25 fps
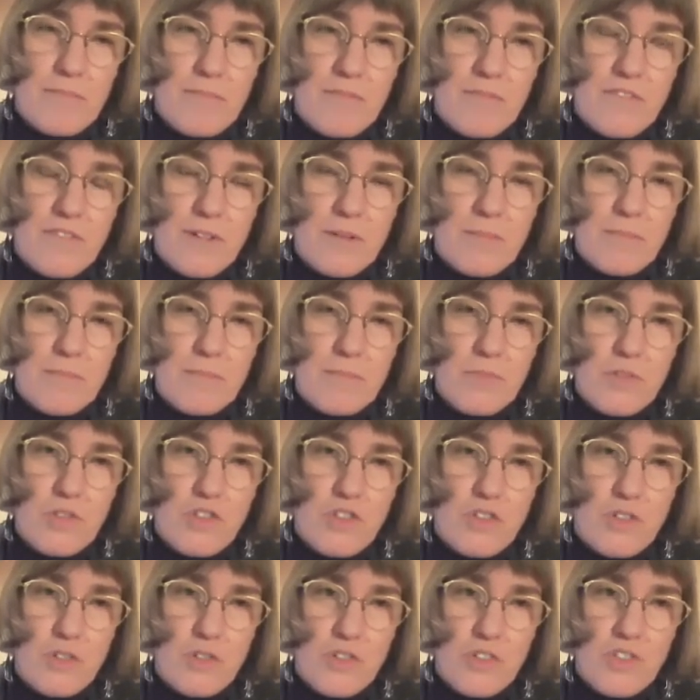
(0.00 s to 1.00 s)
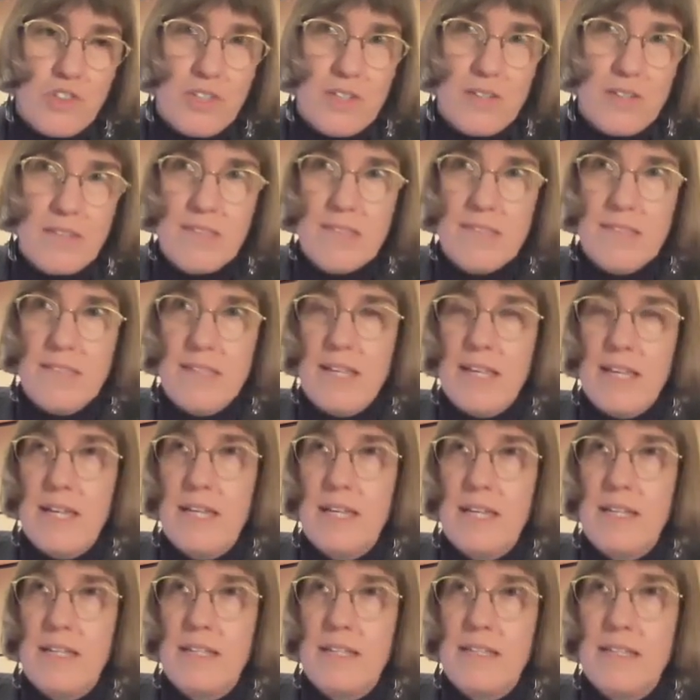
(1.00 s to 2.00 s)
from churches
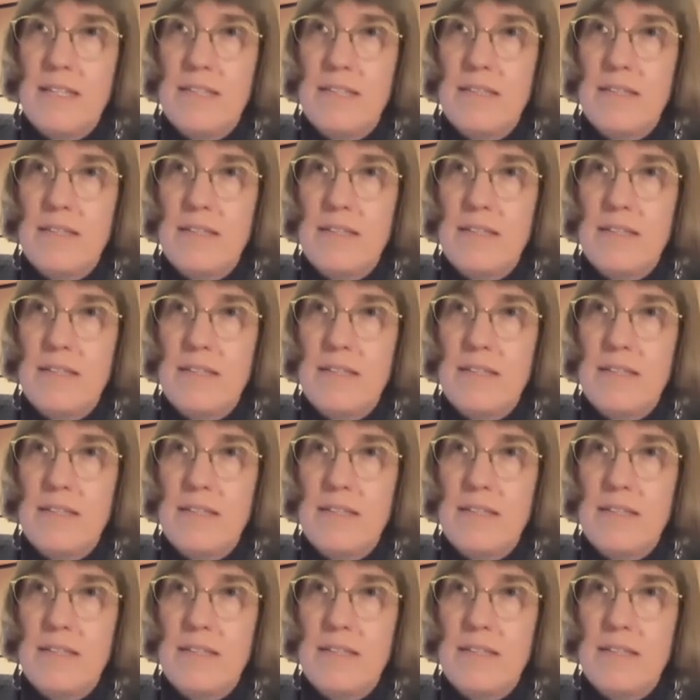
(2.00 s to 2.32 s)
and